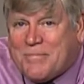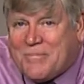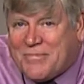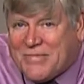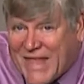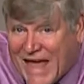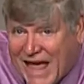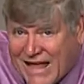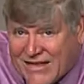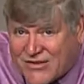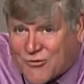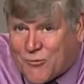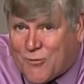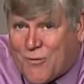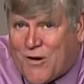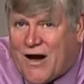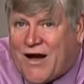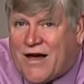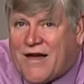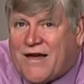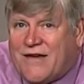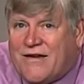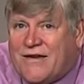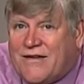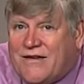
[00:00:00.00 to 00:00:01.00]
That's
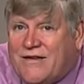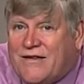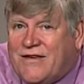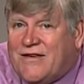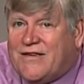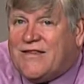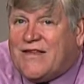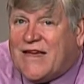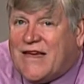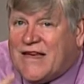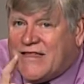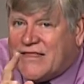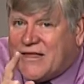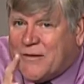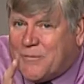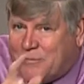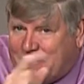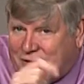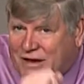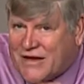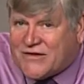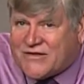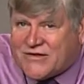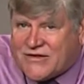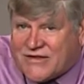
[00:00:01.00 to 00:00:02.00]
why you take the
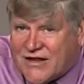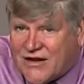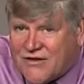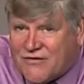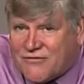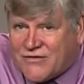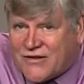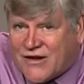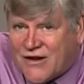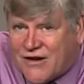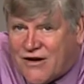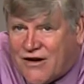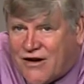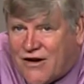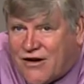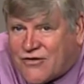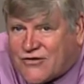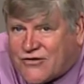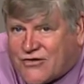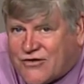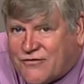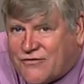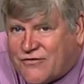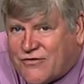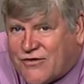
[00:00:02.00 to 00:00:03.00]
best stuff to
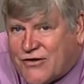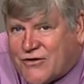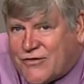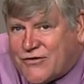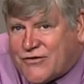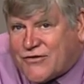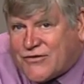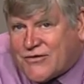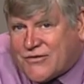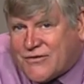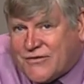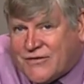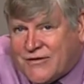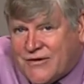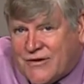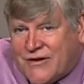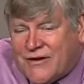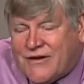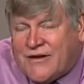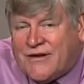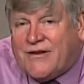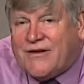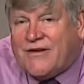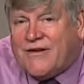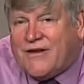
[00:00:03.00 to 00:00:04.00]
auction, folks.
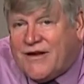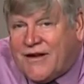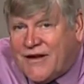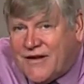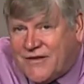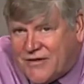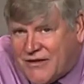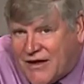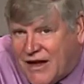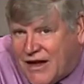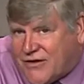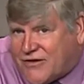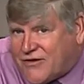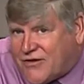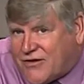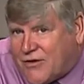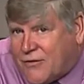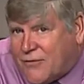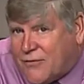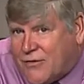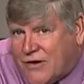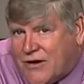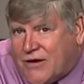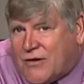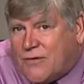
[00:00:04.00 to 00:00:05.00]
And that's
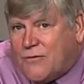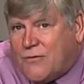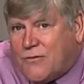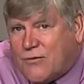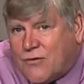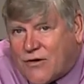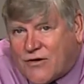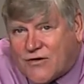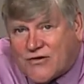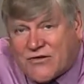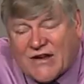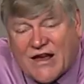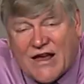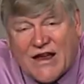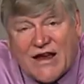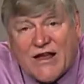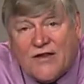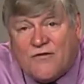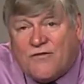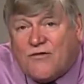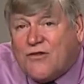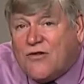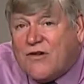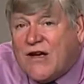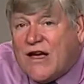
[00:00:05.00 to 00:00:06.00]
the way it works. And
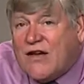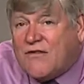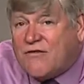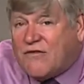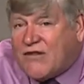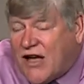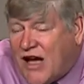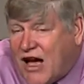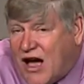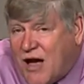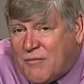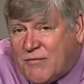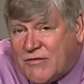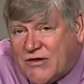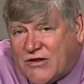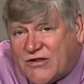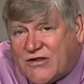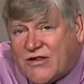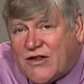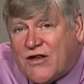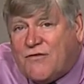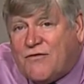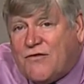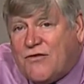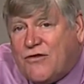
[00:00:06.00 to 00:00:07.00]
if you have common
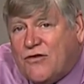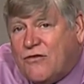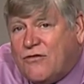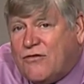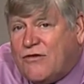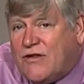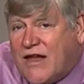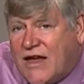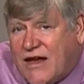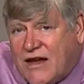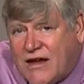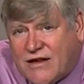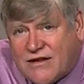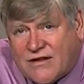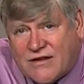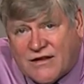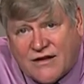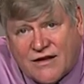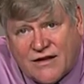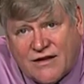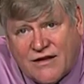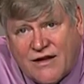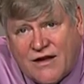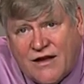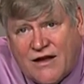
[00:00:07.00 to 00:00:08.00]
stuff and you take it to
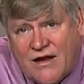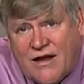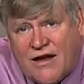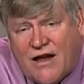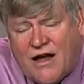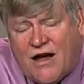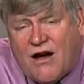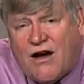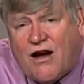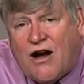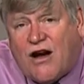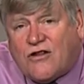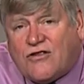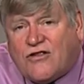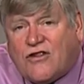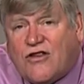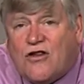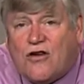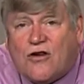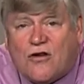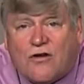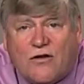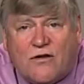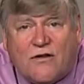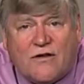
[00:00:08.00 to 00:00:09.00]
auction,
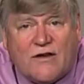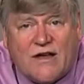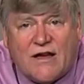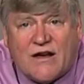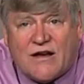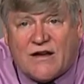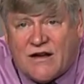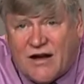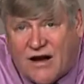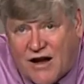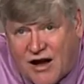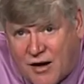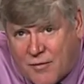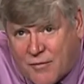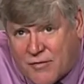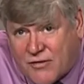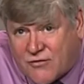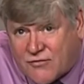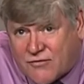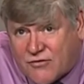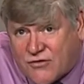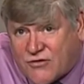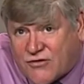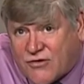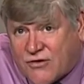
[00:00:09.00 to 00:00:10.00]
you're going to get
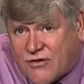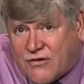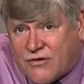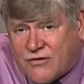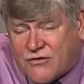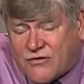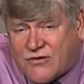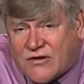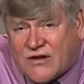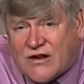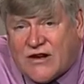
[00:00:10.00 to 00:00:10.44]
common results.